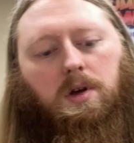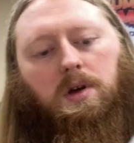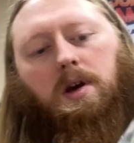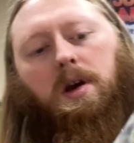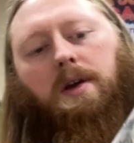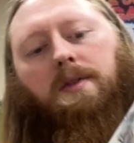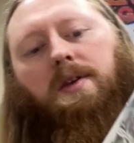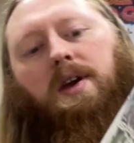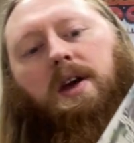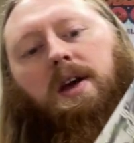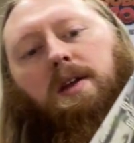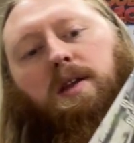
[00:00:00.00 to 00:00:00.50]

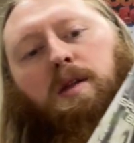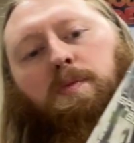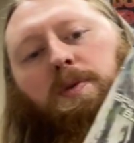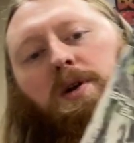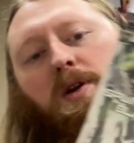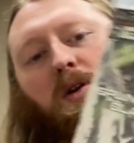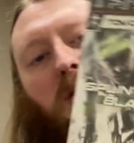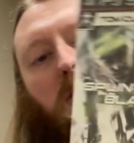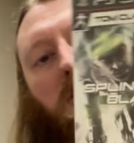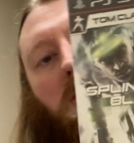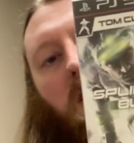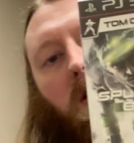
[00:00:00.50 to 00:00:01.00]
And then
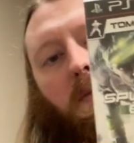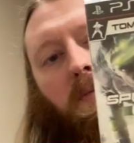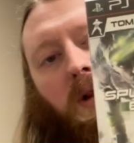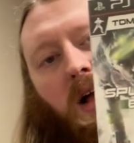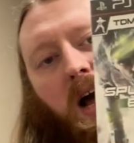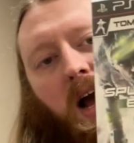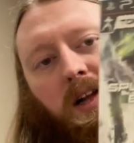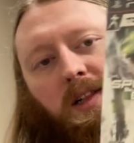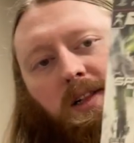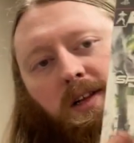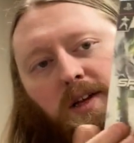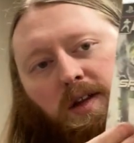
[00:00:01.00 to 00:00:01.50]
Splinter Cell
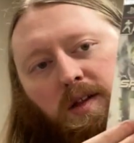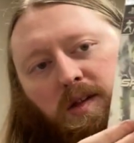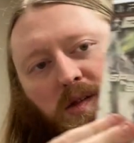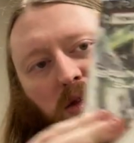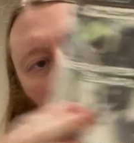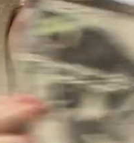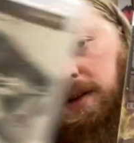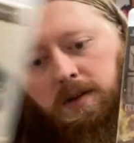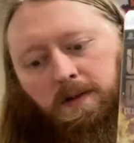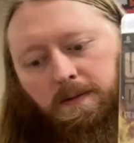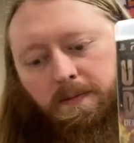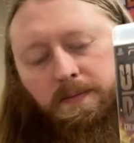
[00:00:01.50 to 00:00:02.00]

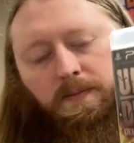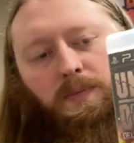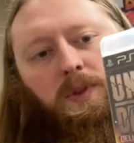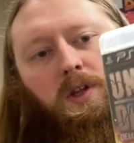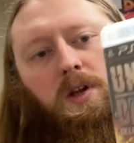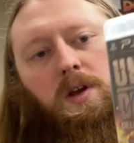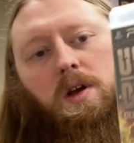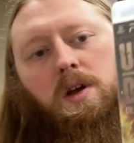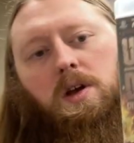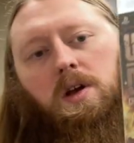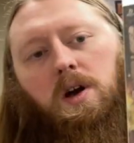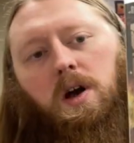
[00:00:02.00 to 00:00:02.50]
Blacklist,
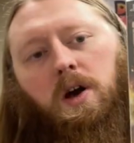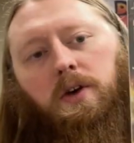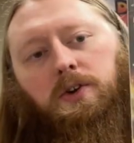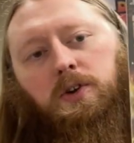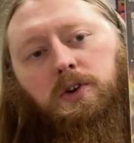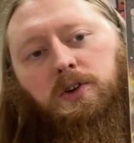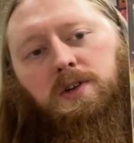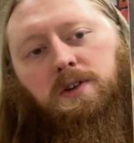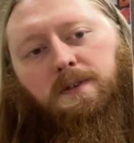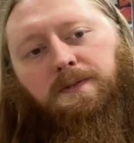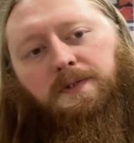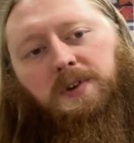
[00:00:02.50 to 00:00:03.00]

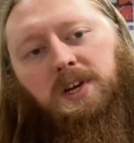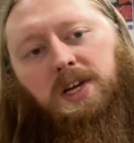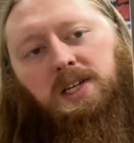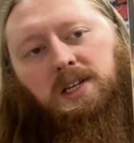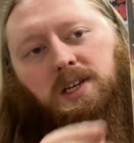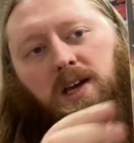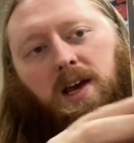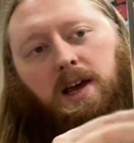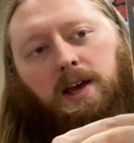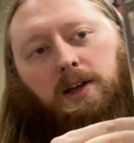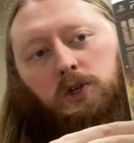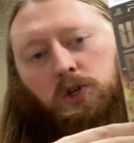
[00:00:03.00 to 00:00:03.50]
Under
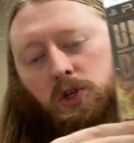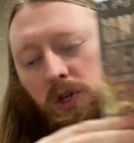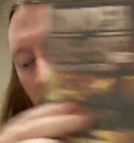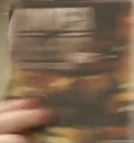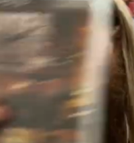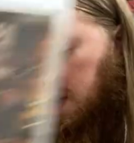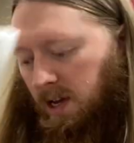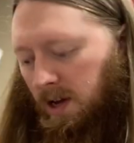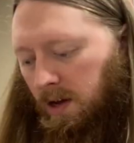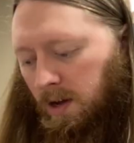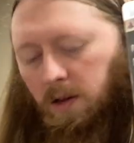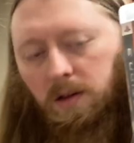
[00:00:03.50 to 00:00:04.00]
Defeat
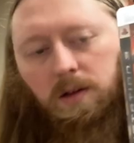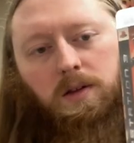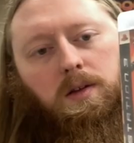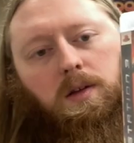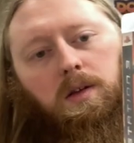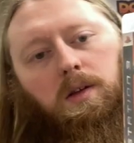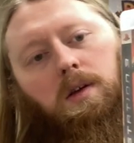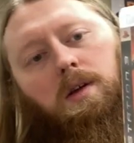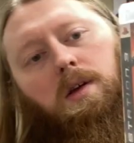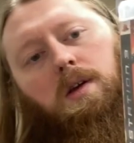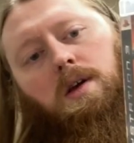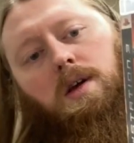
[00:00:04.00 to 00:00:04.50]
HD,
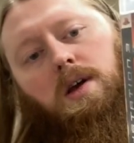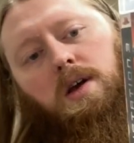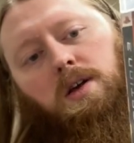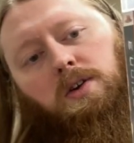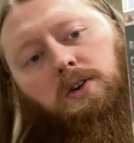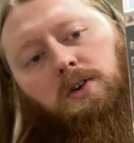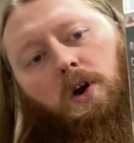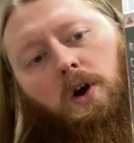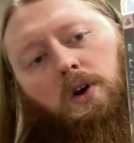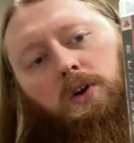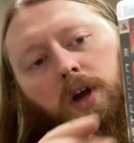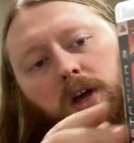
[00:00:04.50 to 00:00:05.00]

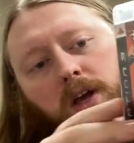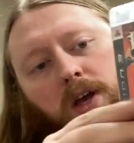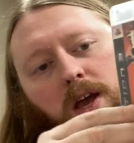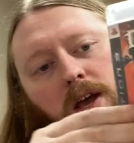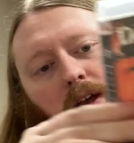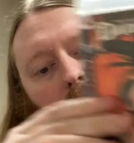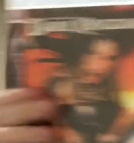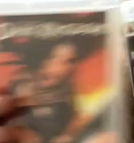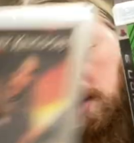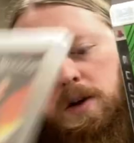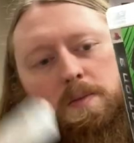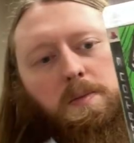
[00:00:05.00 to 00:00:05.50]
Dark
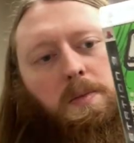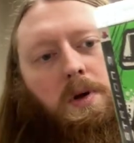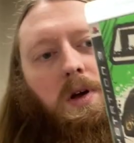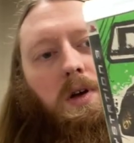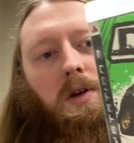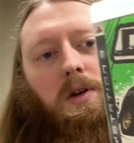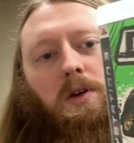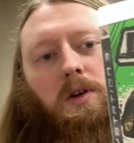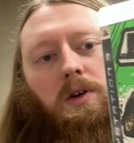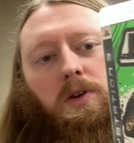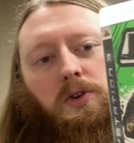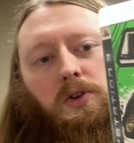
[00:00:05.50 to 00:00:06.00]

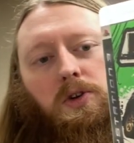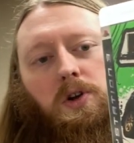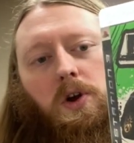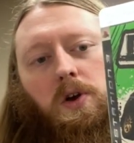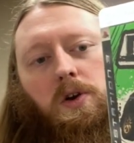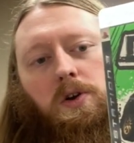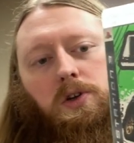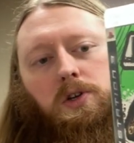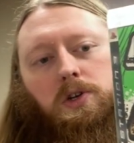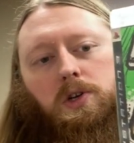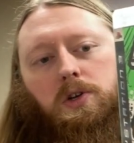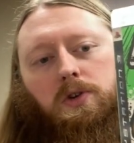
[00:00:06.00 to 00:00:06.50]
Kingdom,
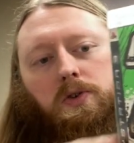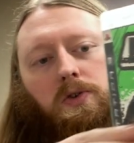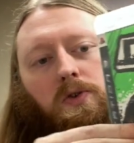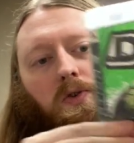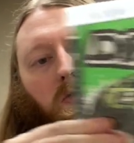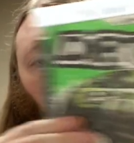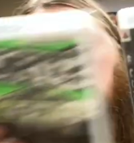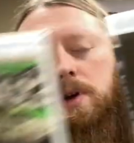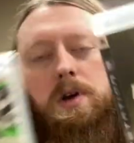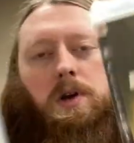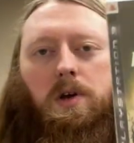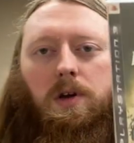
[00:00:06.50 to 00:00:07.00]
Dirt
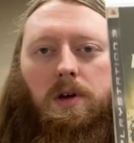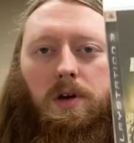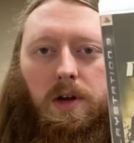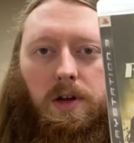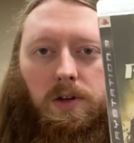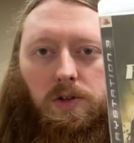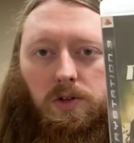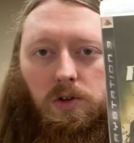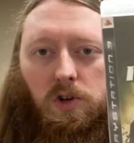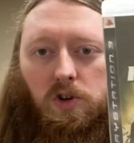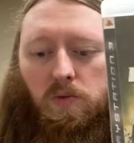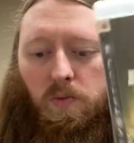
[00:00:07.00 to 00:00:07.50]
2,
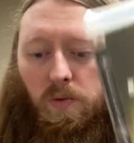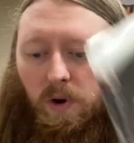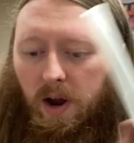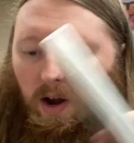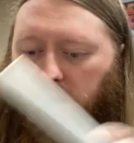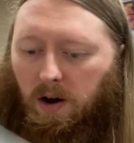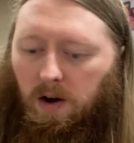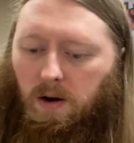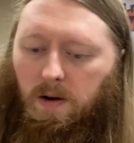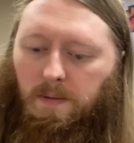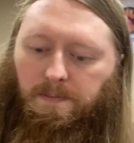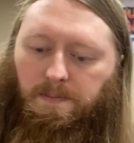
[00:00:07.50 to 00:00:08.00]
and Tomb
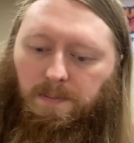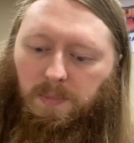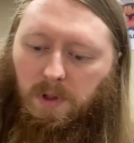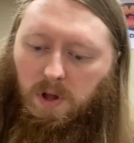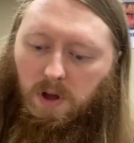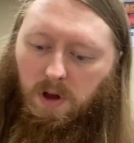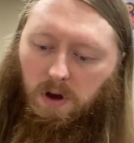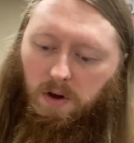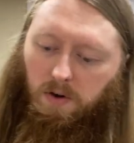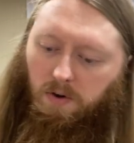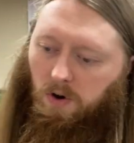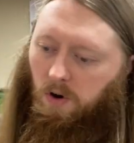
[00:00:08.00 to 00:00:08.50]
Raider
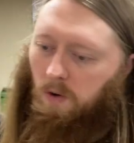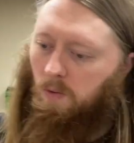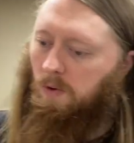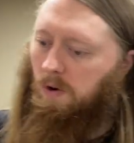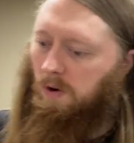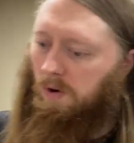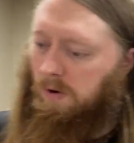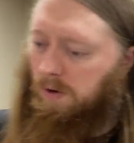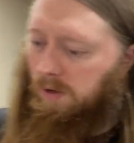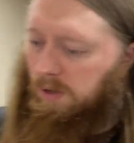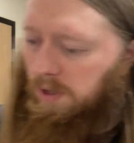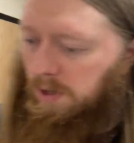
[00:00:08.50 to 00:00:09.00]

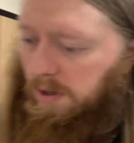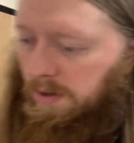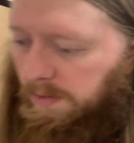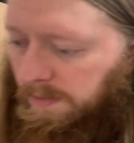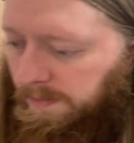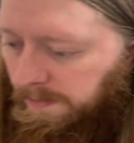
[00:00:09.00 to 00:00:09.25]
Underworld,